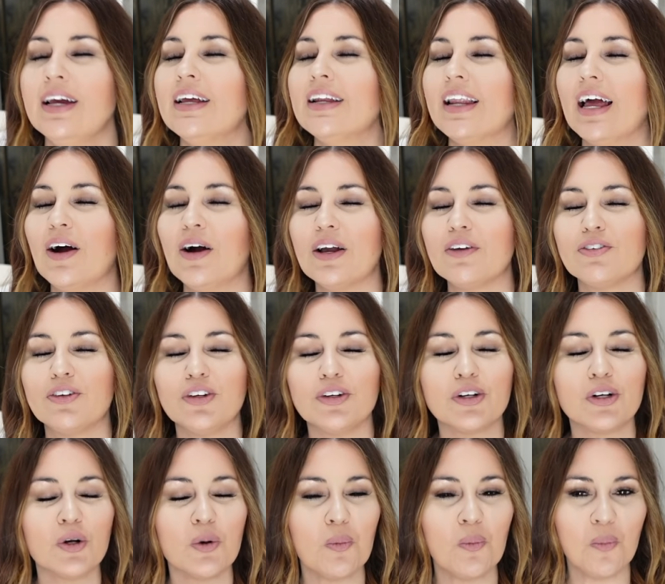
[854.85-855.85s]
Now, if
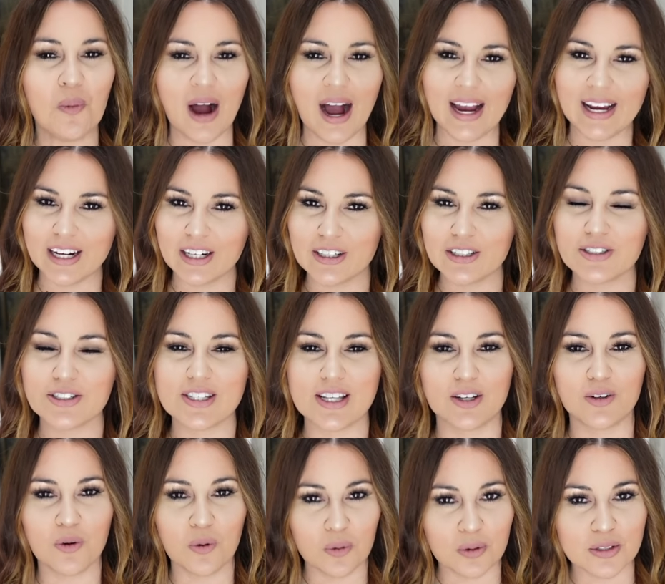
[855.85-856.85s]
your wires
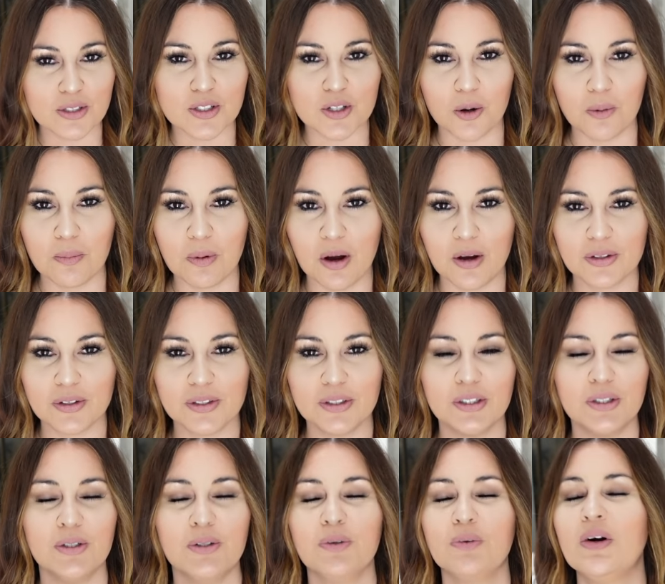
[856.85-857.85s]
and cords don't bother
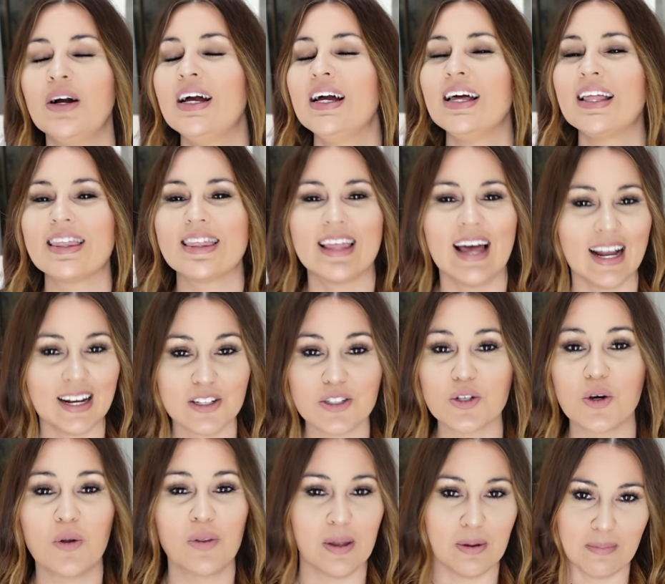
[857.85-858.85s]
you, that is
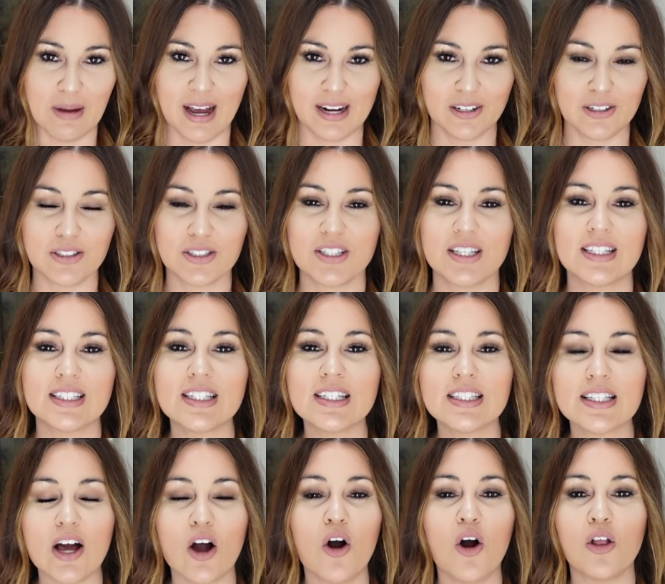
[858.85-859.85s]
all that matters. This
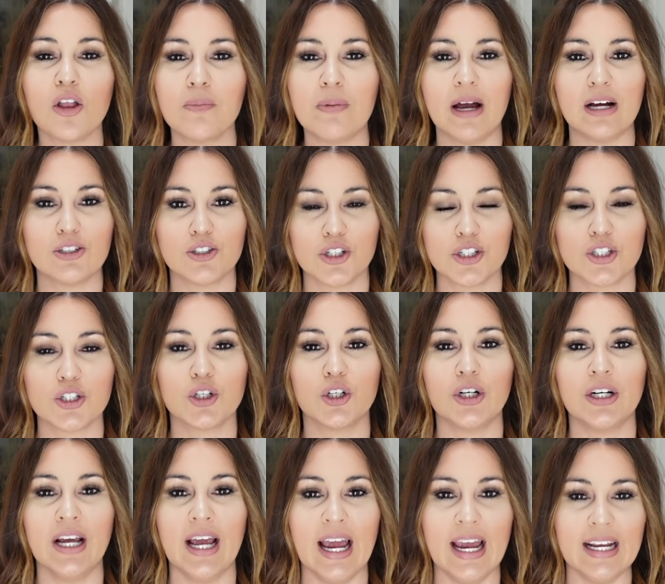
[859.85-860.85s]
is all about just
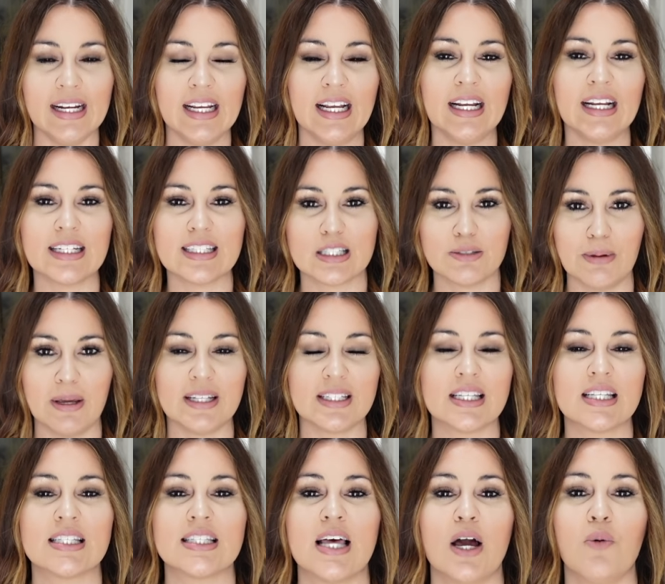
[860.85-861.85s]
creating
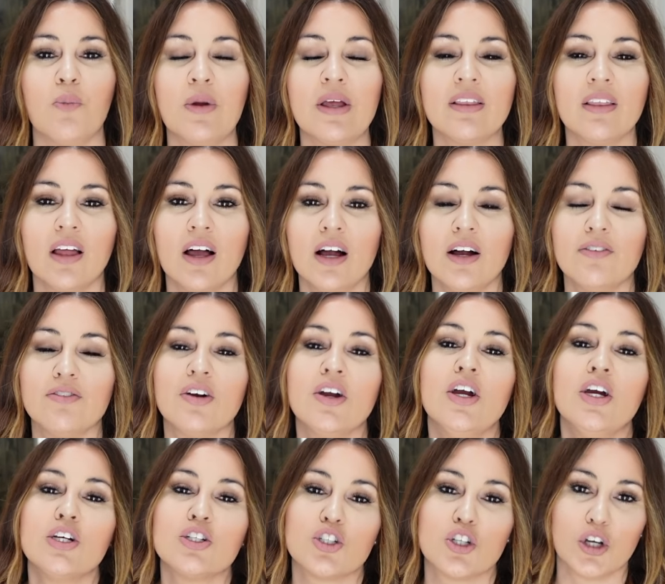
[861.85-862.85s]
spaces that we love
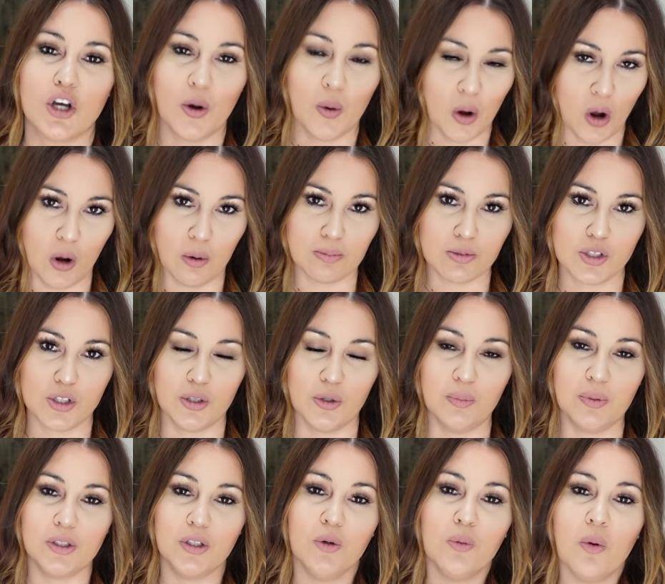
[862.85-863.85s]
to go home to.
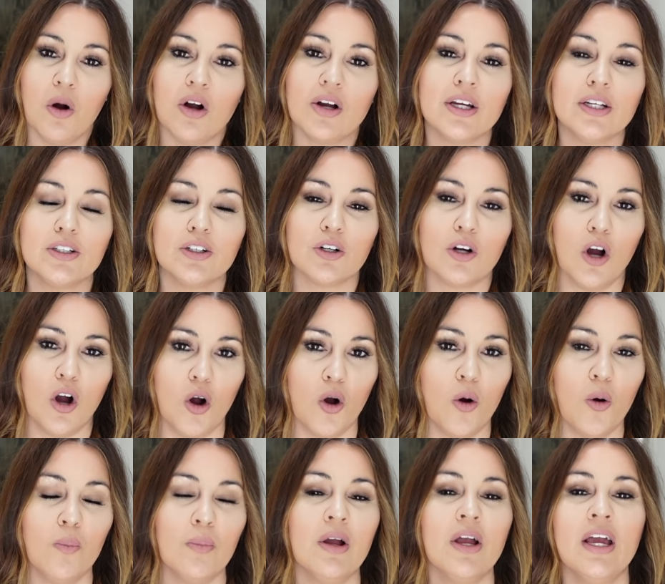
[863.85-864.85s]
When you walk in your
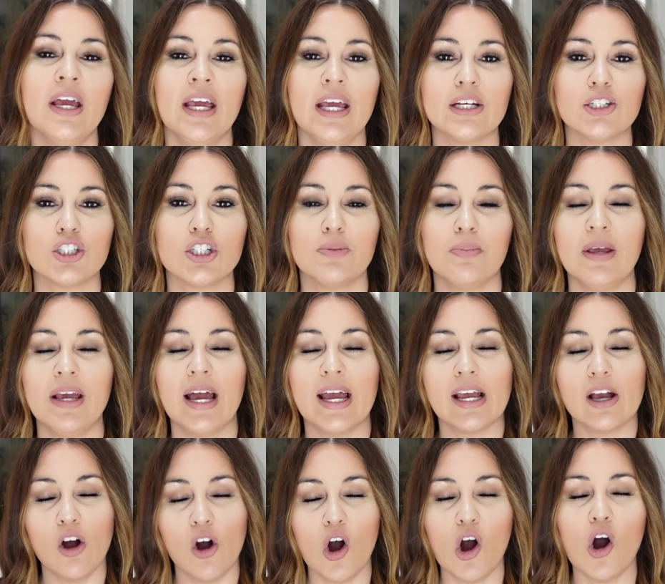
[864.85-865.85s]
home, it should be a
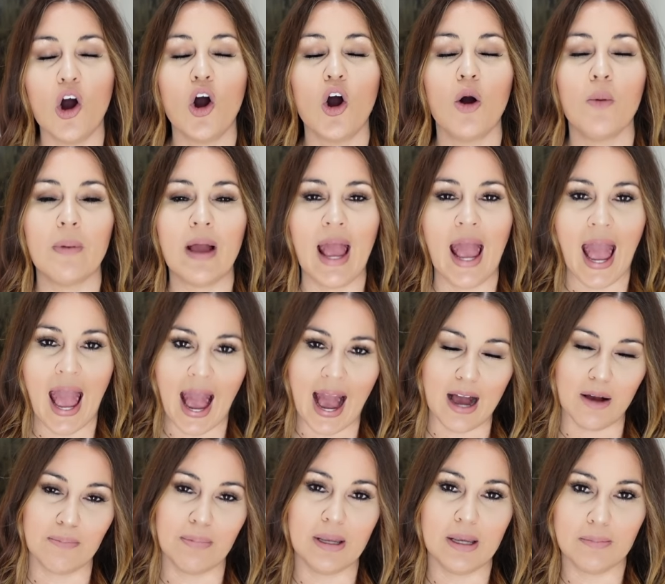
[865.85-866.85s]
calm,
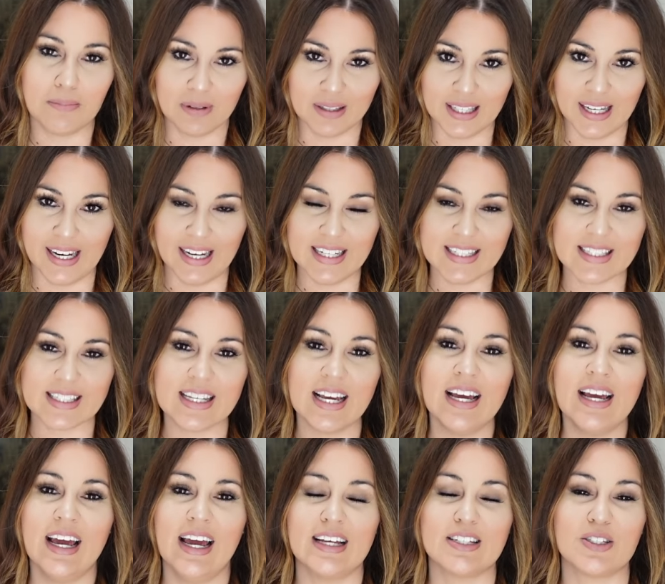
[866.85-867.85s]
happy place.
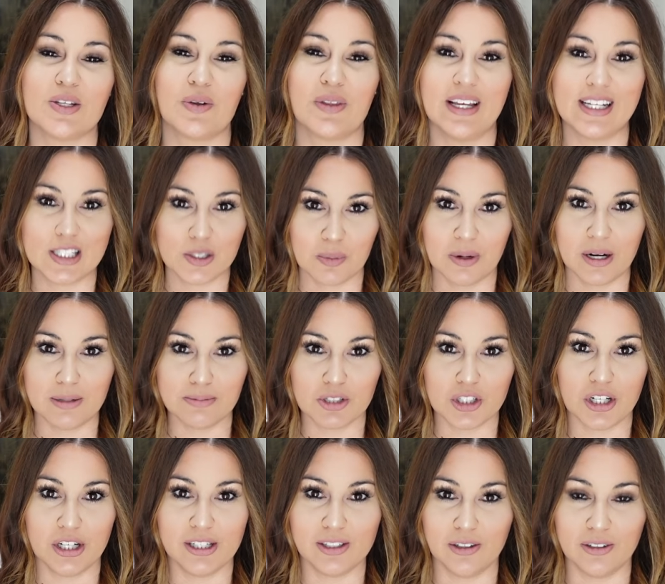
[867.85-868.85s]
And so that's why I'm
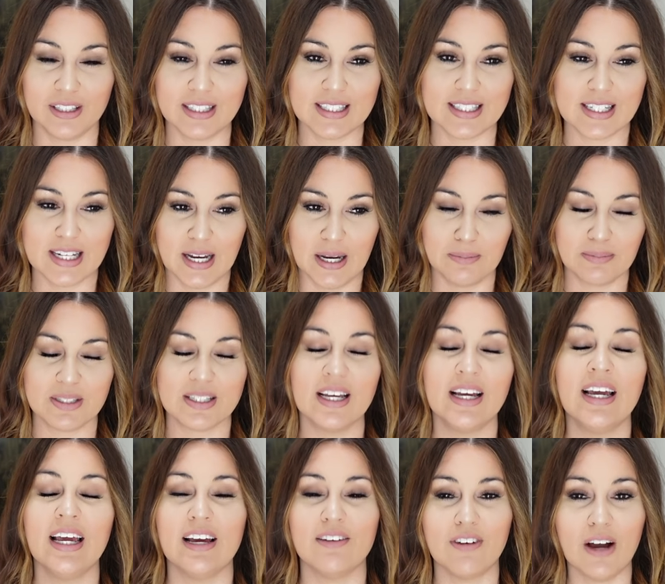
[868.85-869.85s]
sharing all these tips.
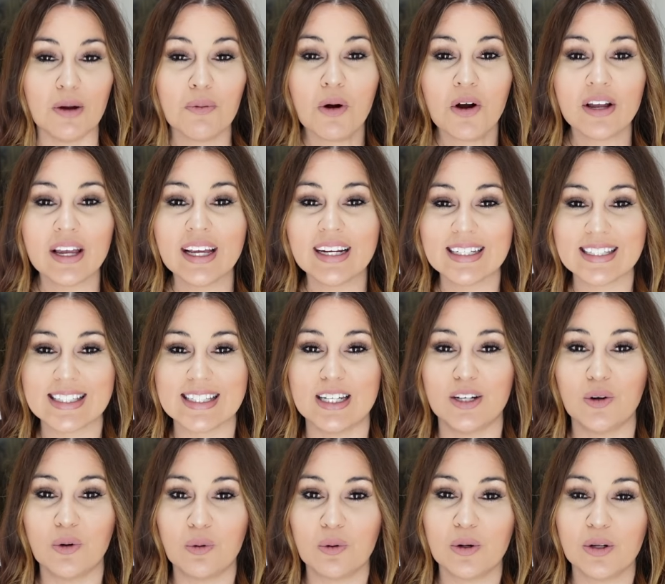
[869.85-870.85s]
If I walk in and see
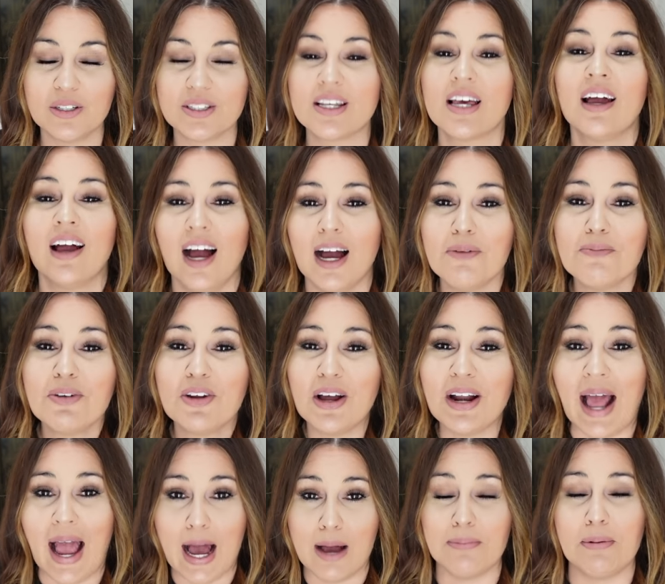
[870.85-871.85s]
cords, I'm not
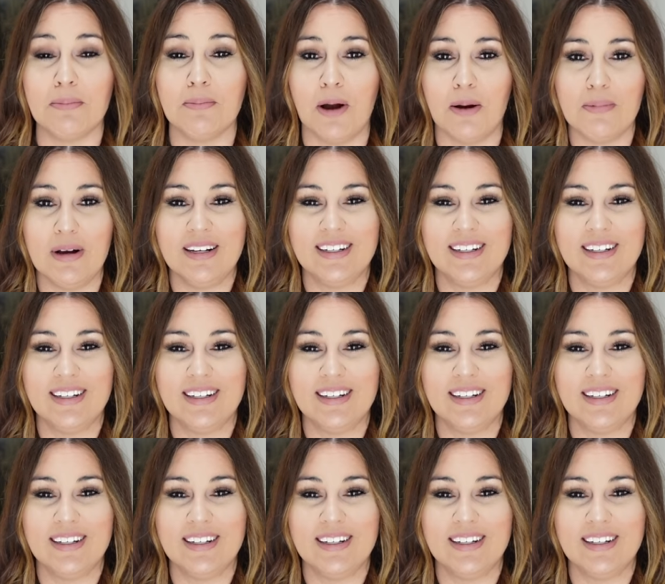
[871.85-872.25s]
a happy mama.